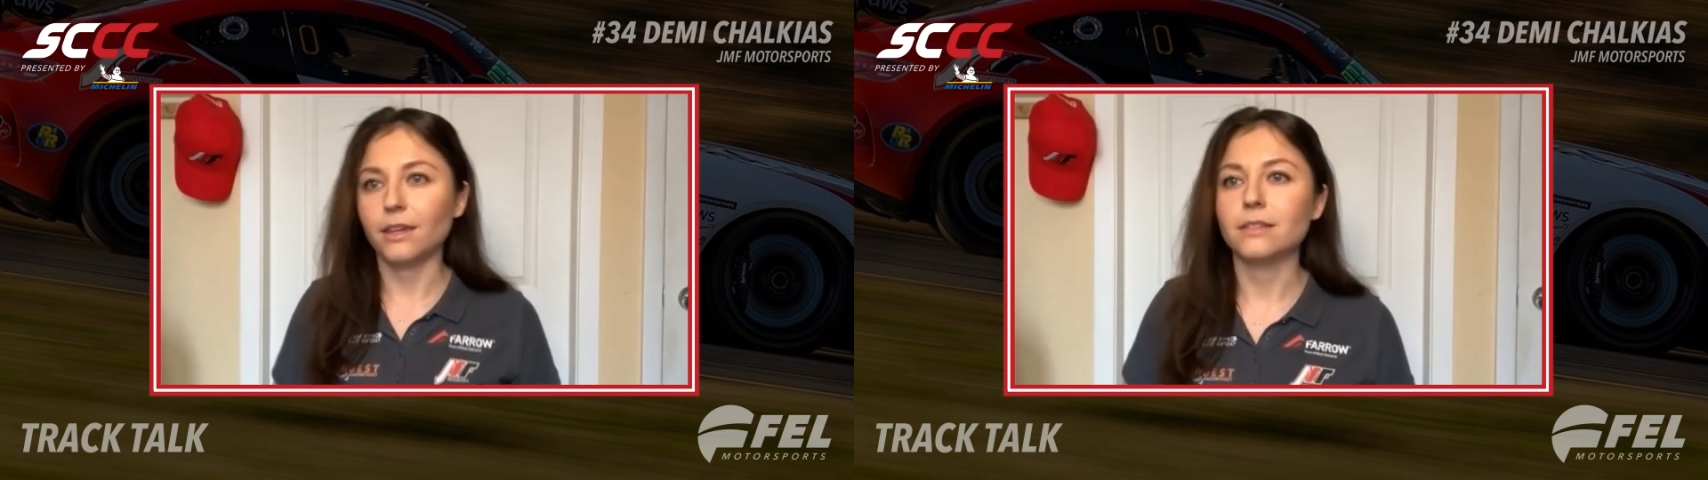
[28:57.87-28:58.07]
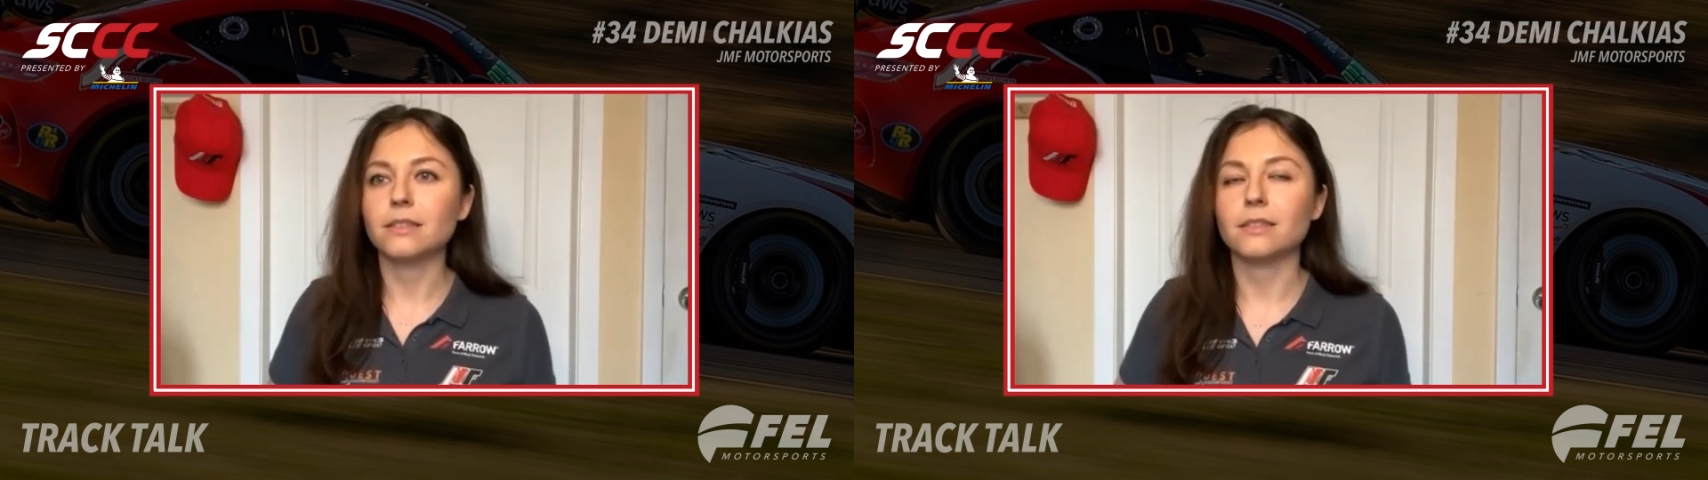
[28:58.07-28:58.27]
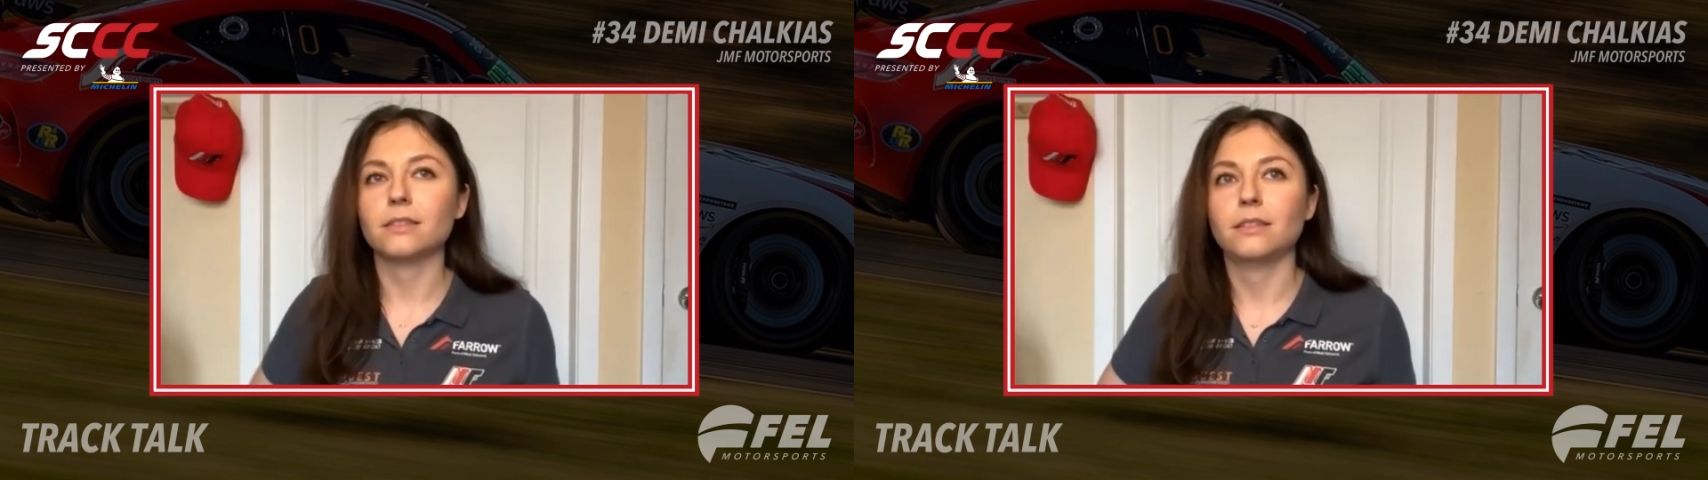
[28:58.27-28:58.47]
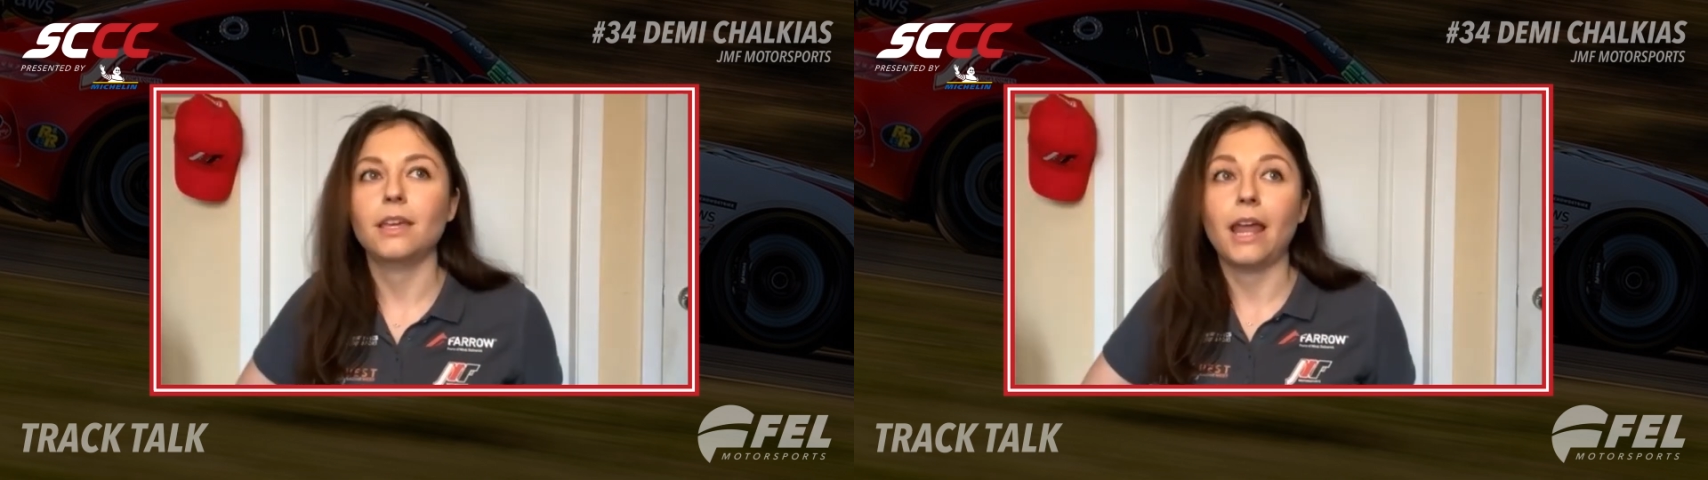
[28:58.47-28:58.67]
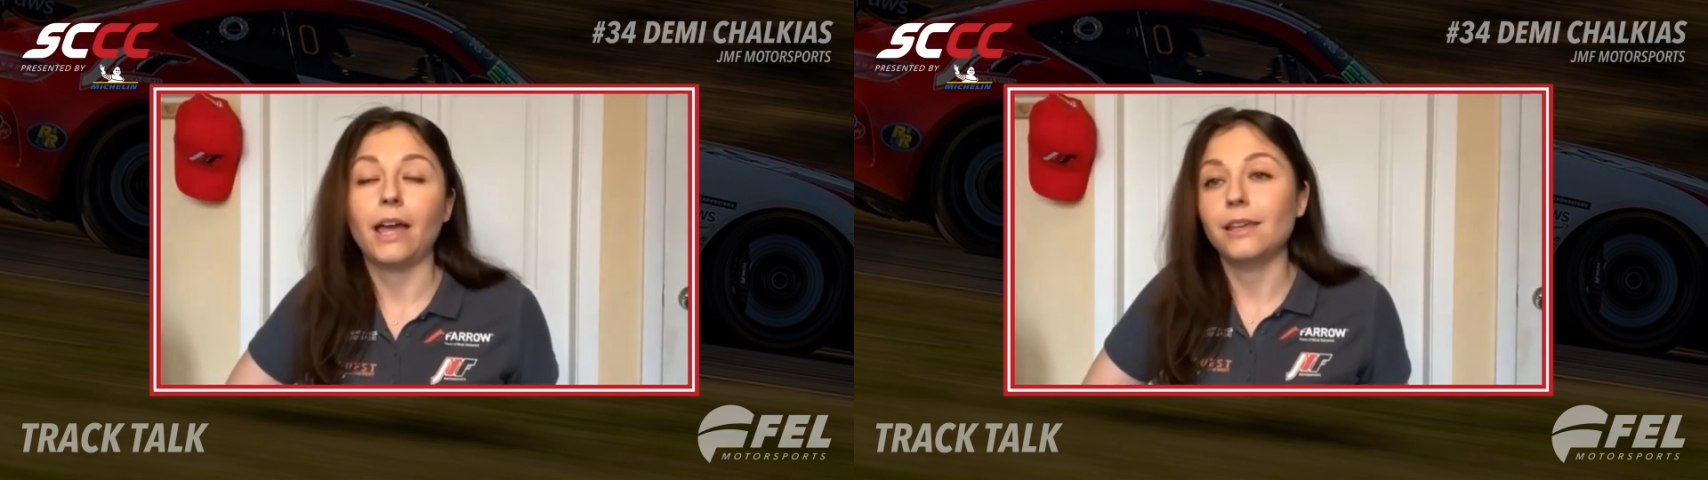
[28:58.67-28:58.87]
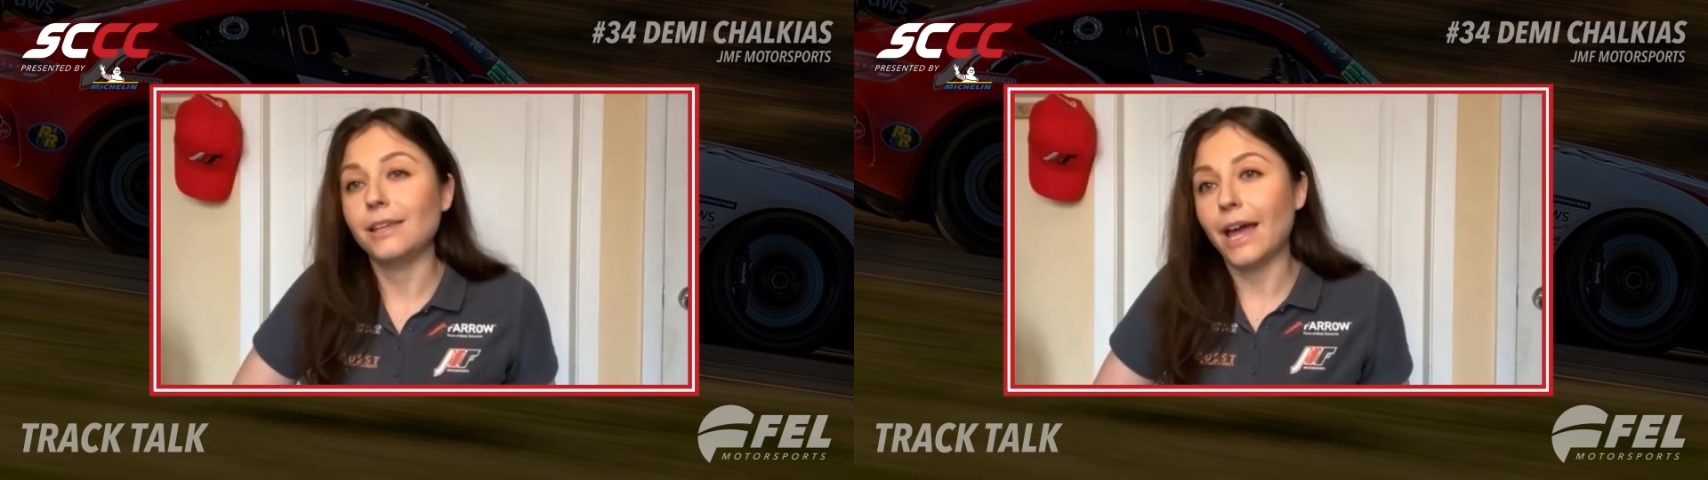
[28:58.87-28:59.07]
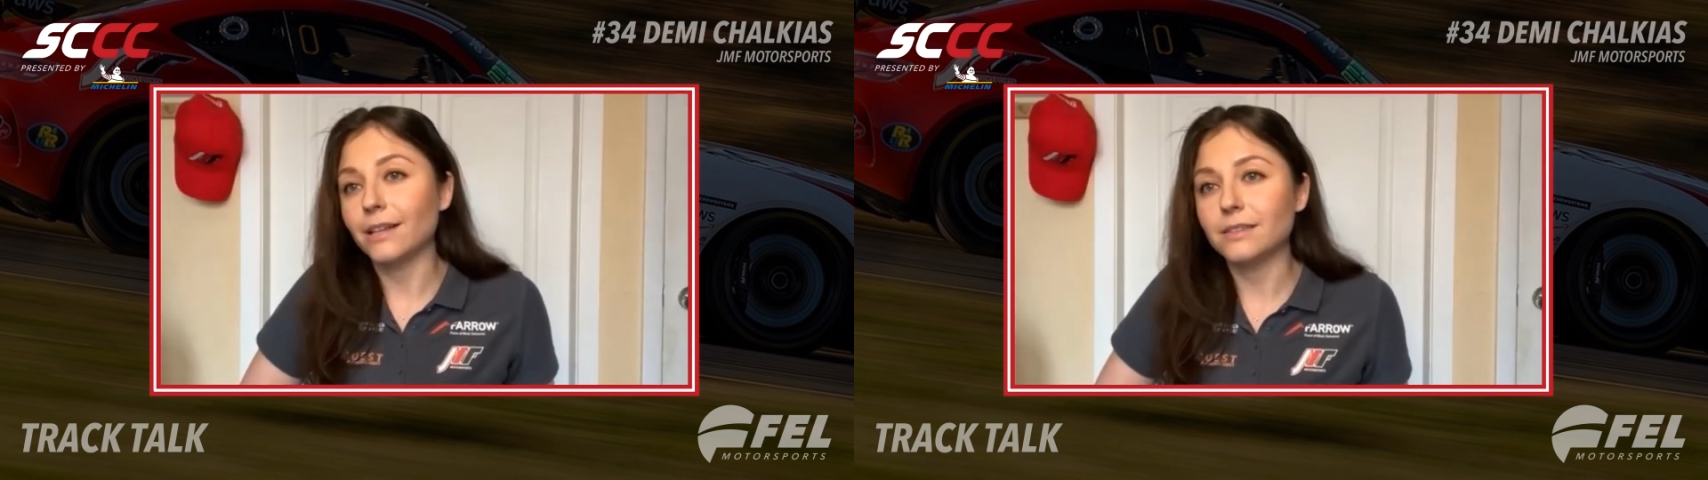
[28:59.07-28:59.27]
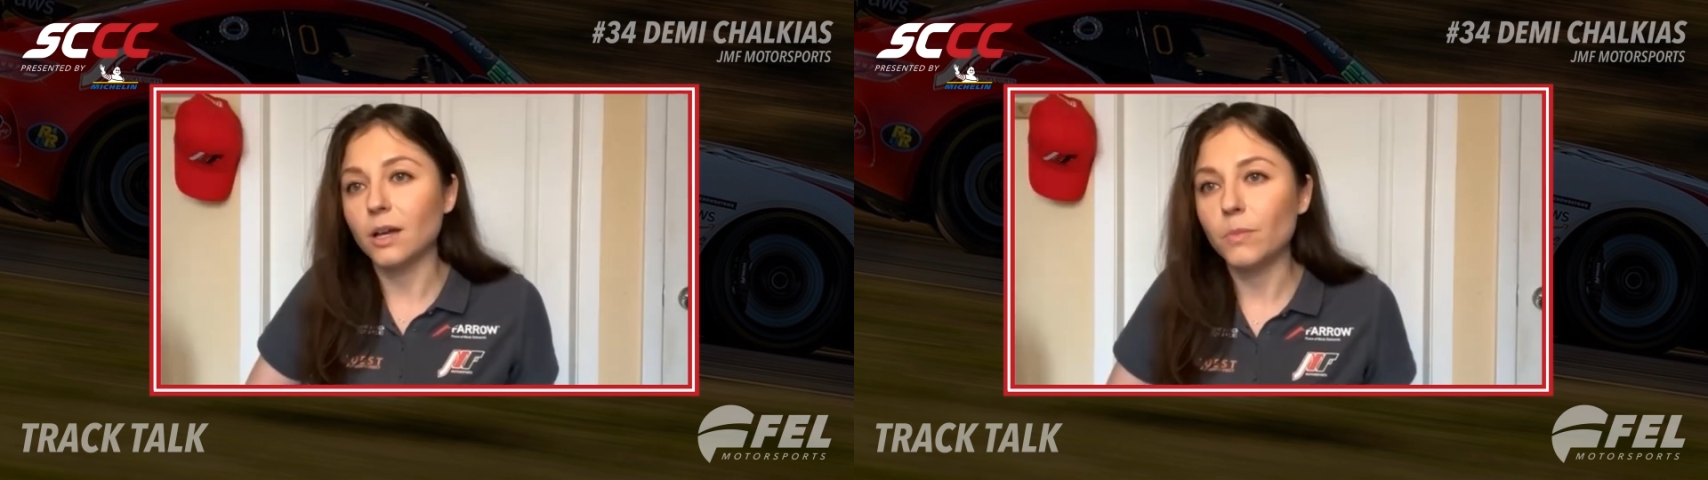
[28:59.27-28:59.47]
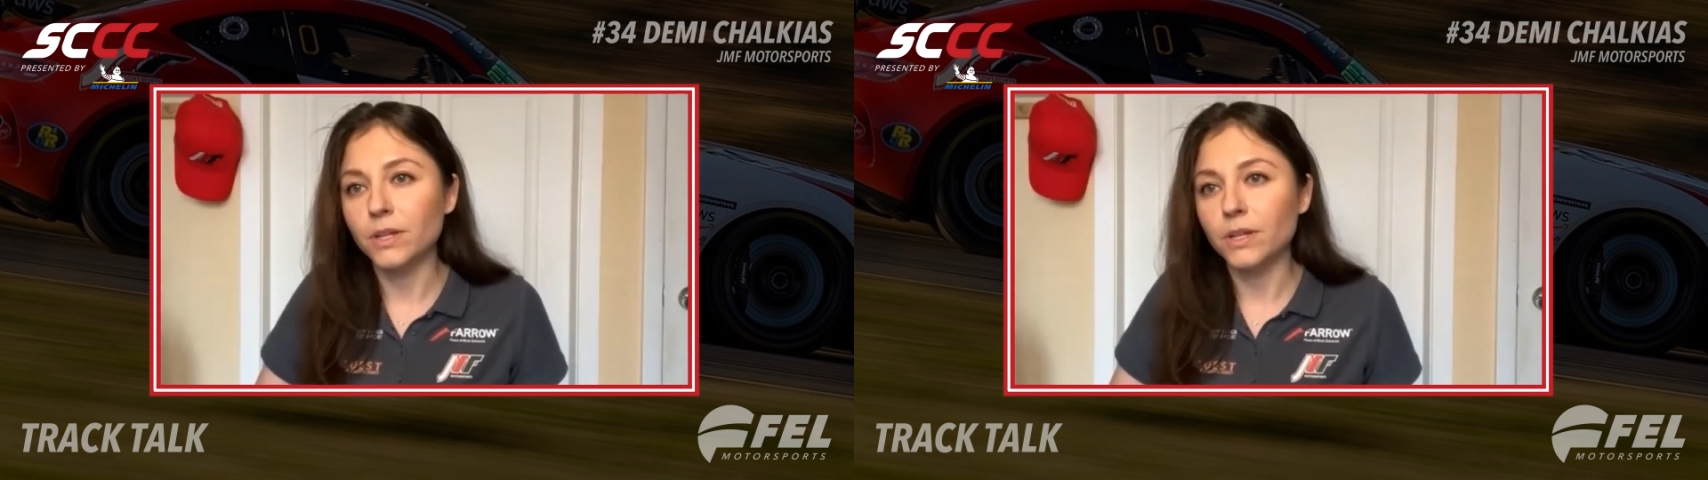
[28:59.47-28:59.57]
It adds up,